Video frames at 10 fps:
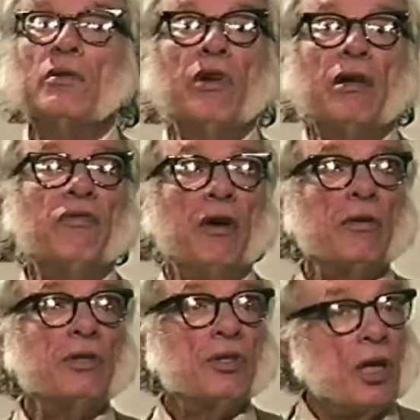The
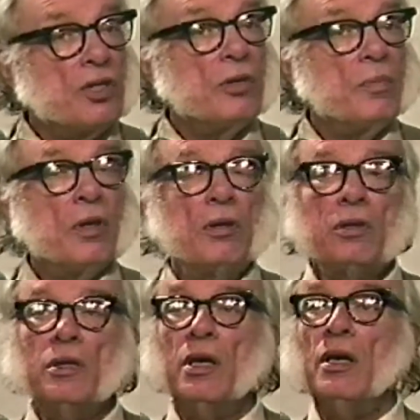rainforest doesn't
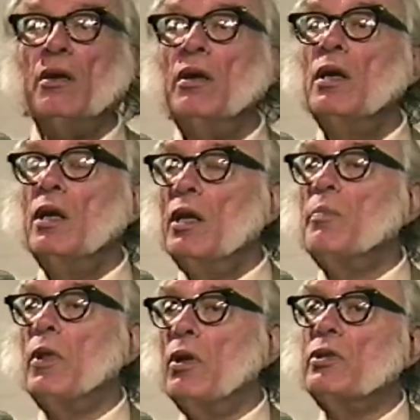belong to her,
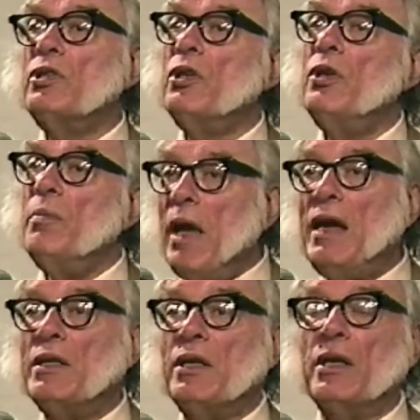it belongs to
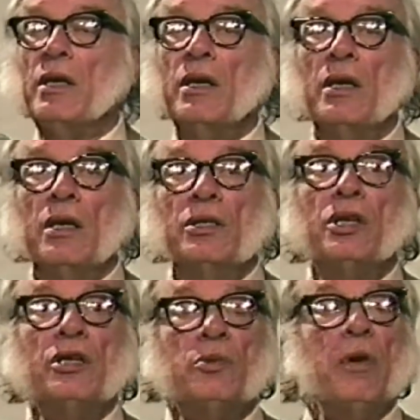humanity.
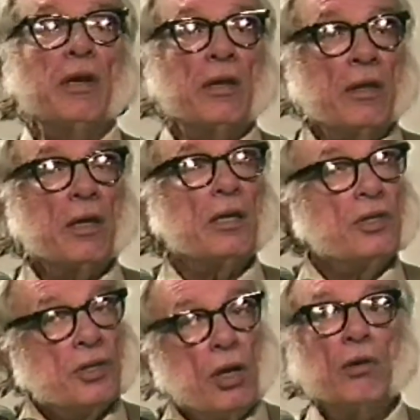She is merely the
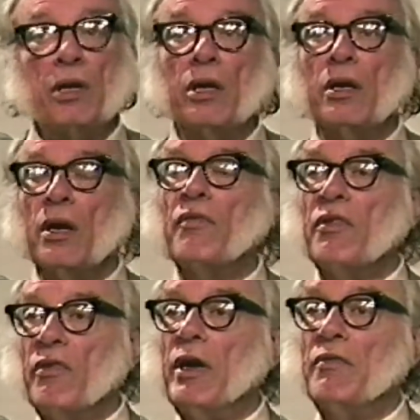custodian
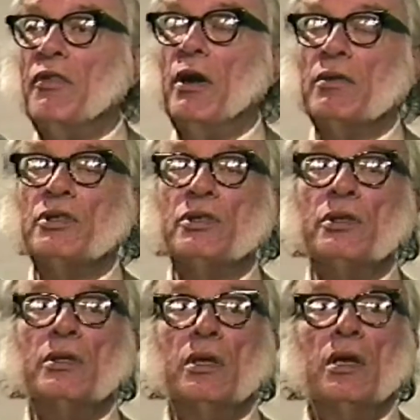of the
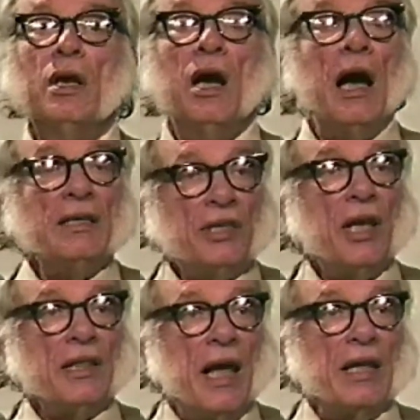rainforests. I
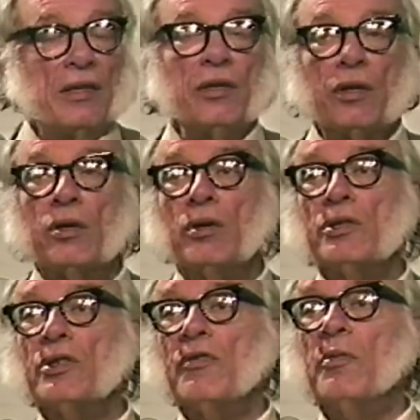said that in the
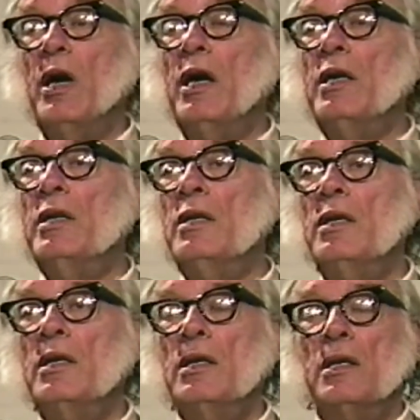course of my
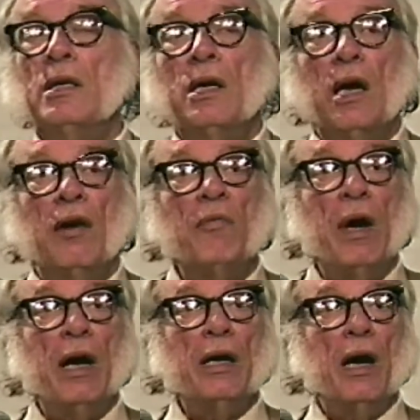
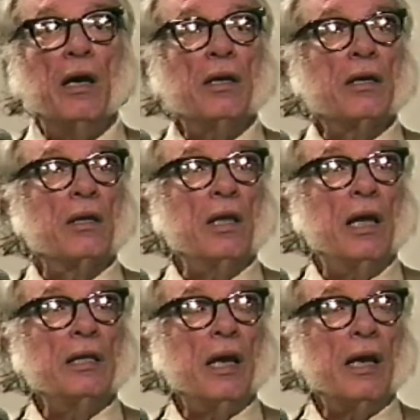article,
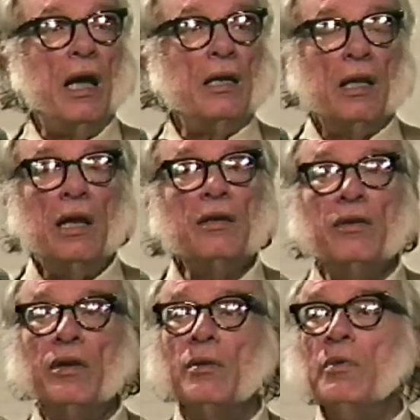and I got a
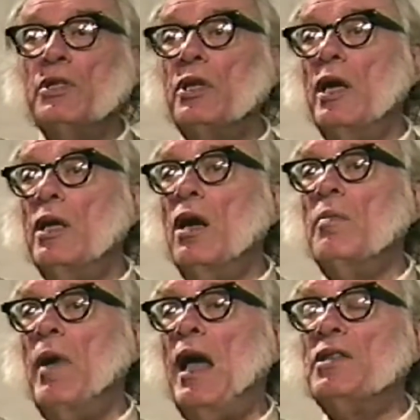letter in which a
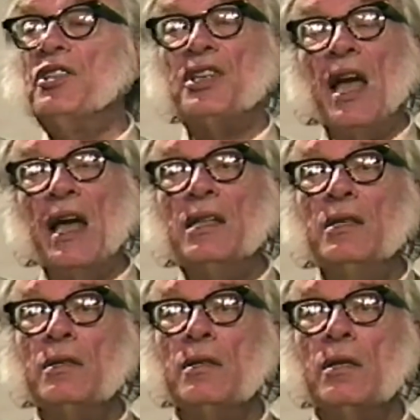young man said,